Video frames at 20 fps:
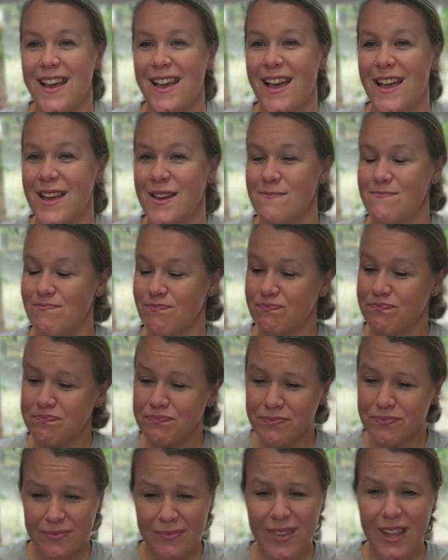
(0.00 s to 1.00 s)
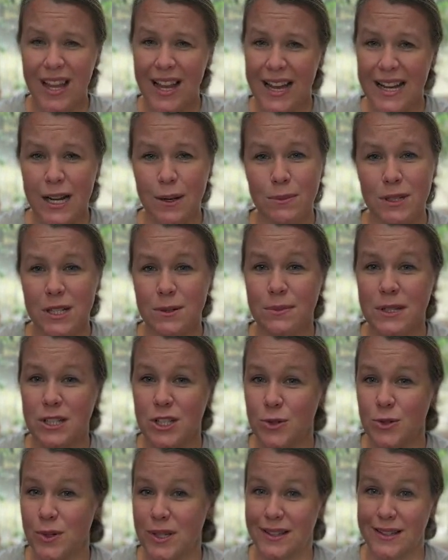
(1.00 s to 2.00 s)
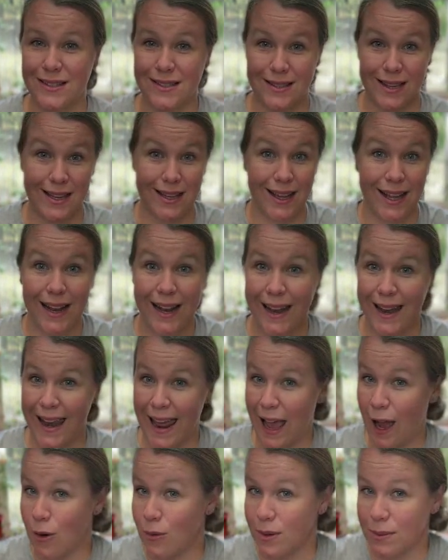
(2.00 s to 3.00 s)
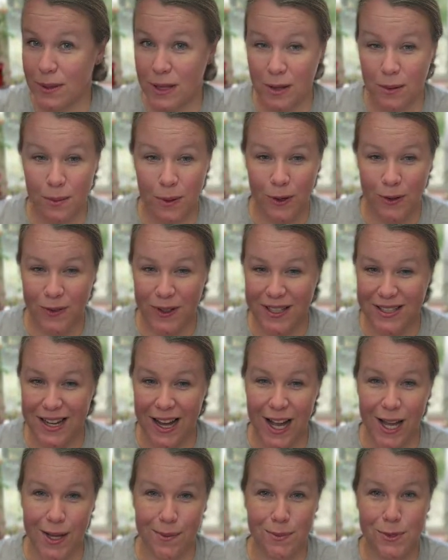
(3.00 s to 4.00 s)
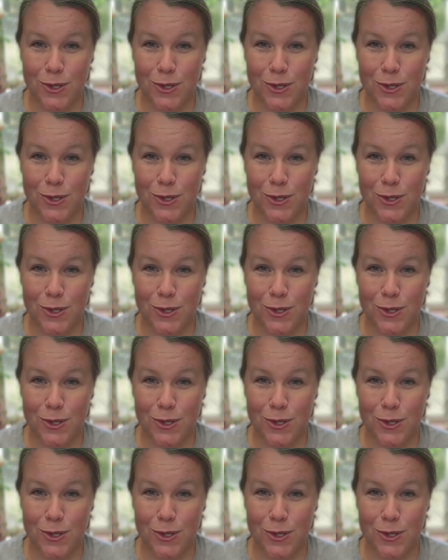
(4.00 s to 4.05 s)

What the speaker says: And and I'm going to be doing this like now would be the perfect time.